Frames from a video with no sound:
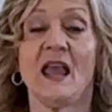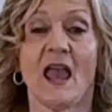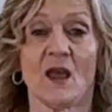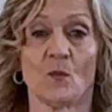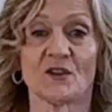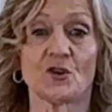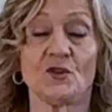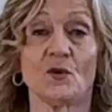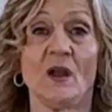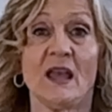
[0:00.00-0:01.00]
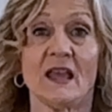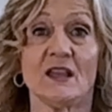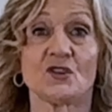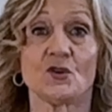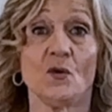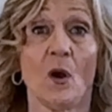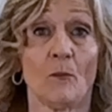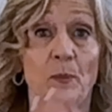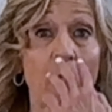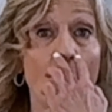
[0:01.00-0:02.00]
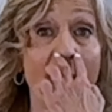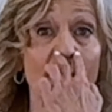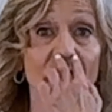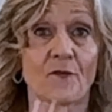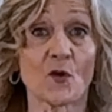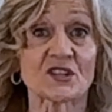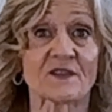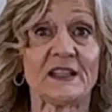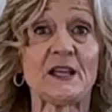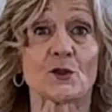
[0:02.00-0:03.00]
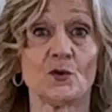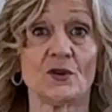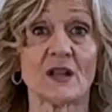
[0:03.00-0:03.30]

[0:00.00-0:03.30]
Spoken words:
and what you do is you blow out forcefully through your